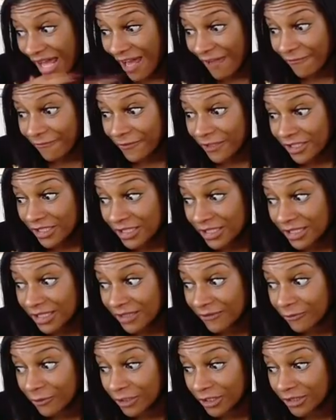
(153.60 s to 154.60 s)
feel a
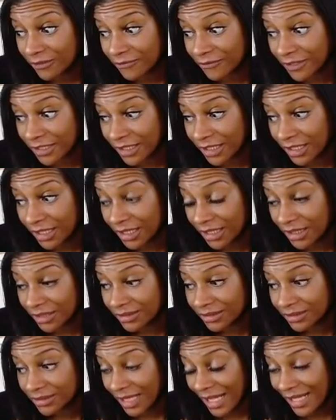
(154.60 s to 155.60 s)
level of
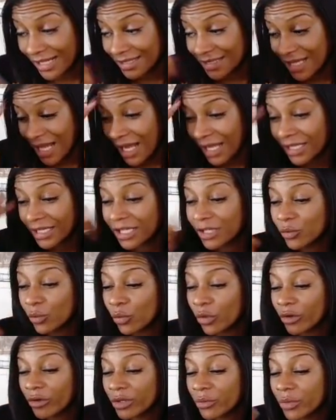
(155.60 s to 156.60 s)
anxiety and
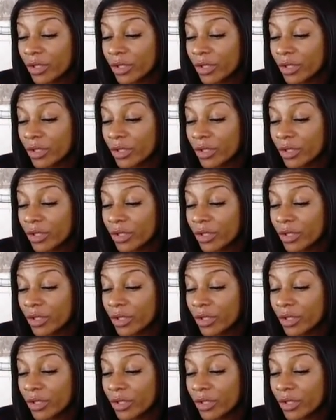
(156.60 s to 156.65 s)
worry,